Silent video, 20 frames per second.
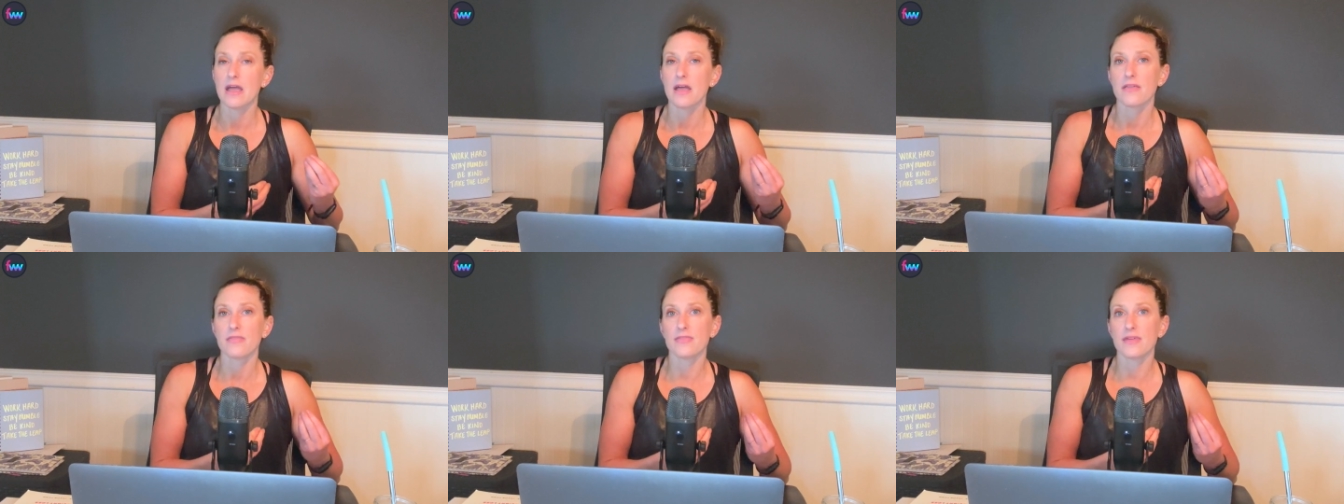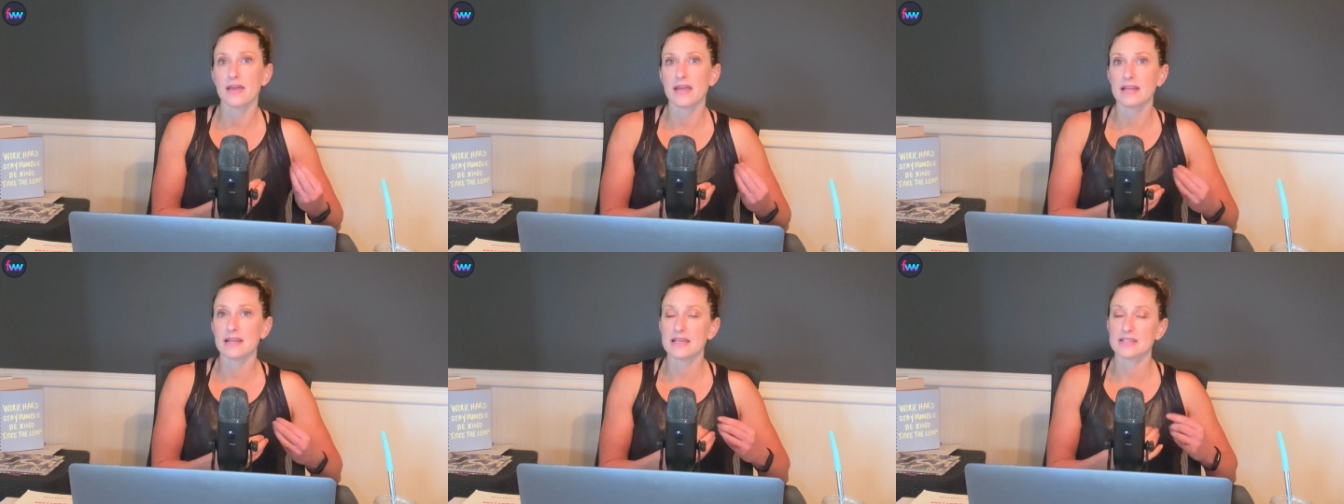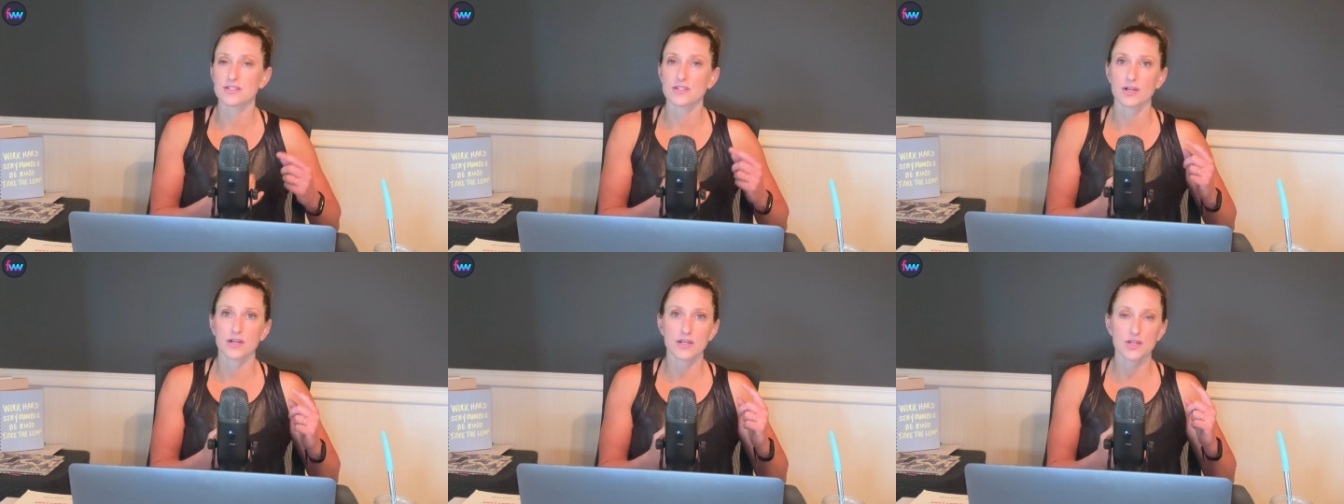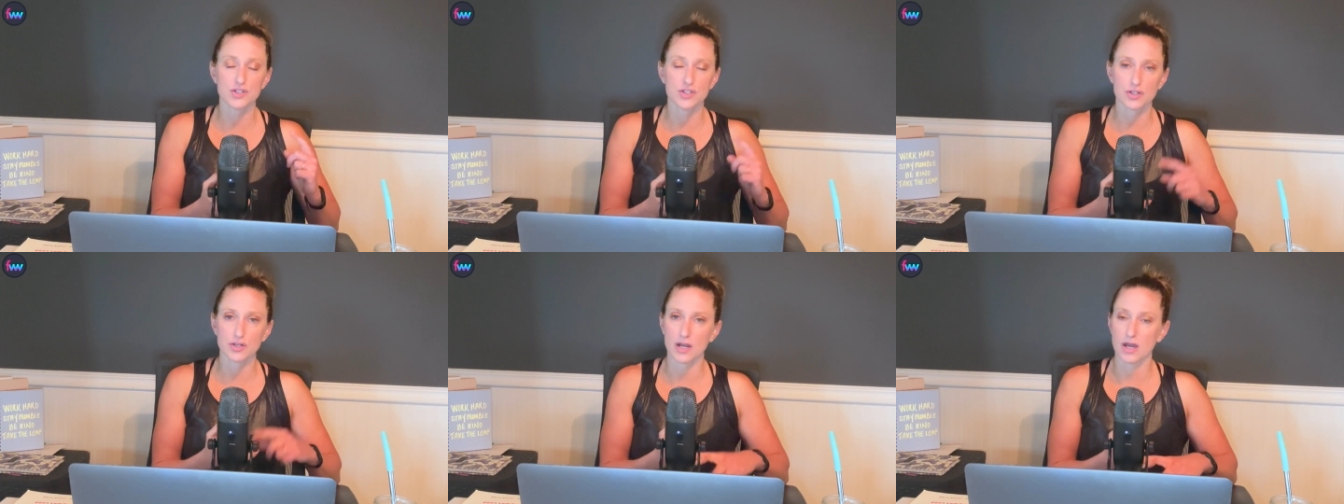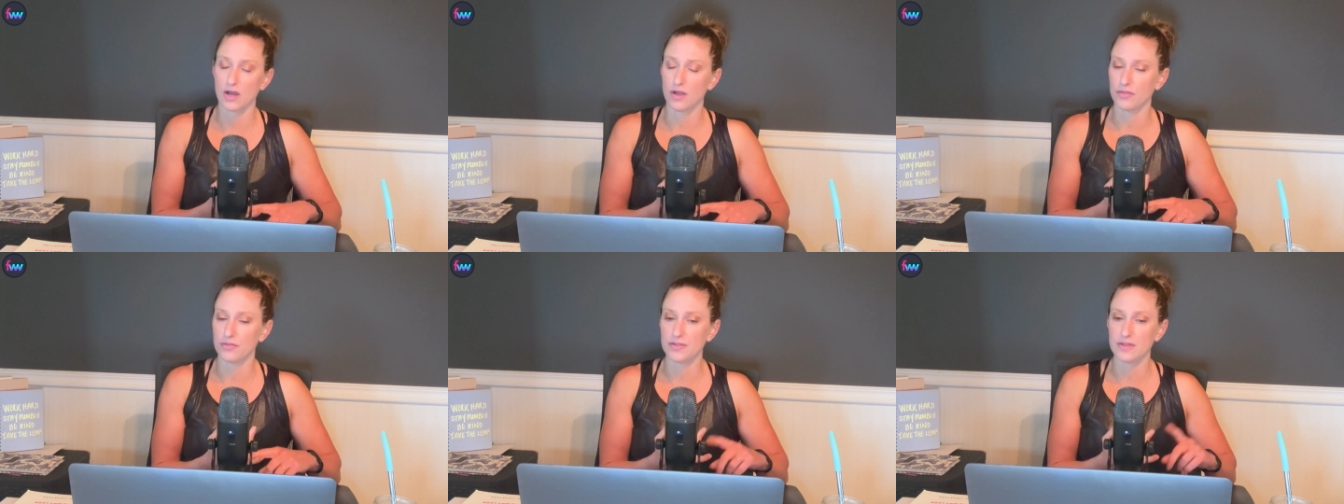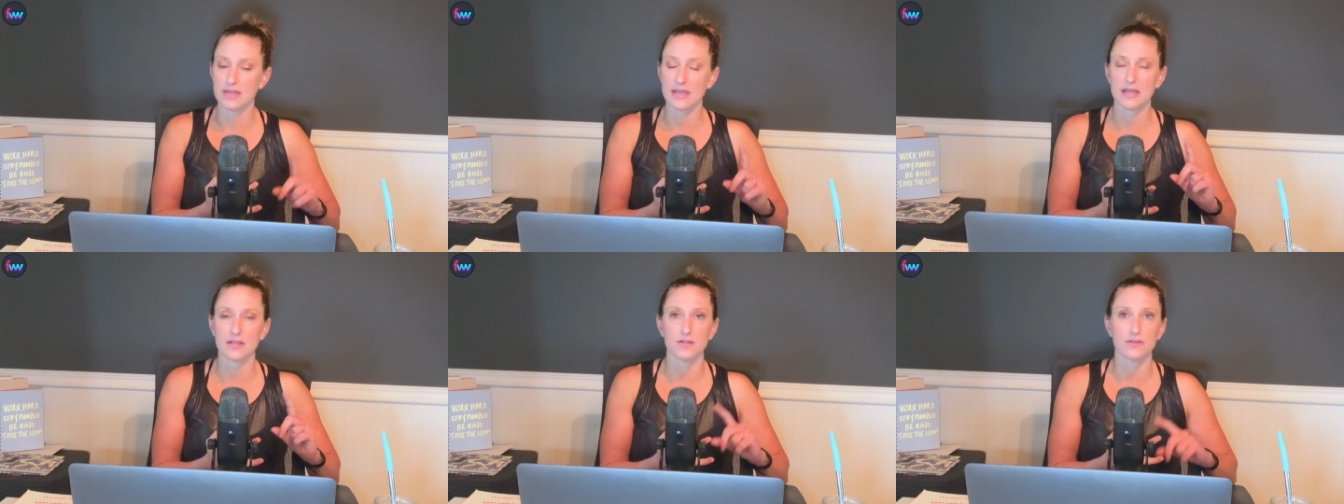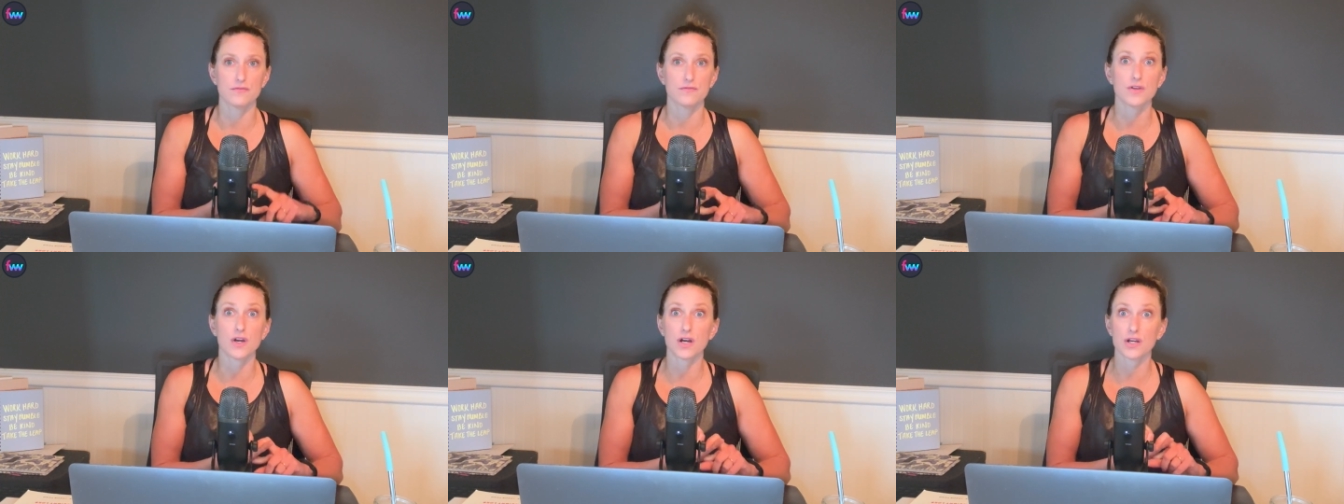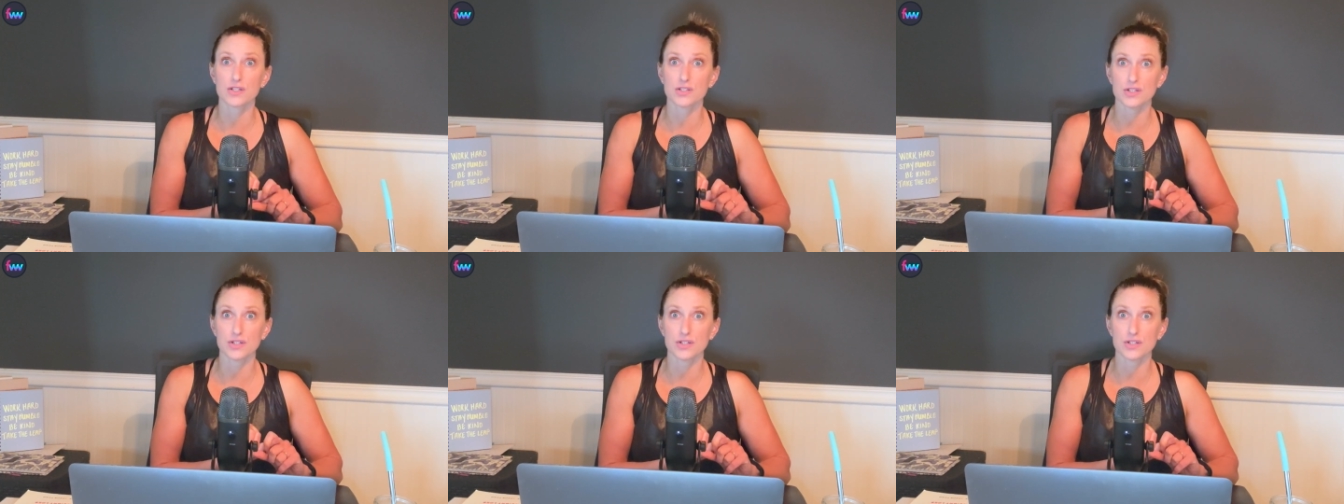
then as long as you're healthy and you've talked to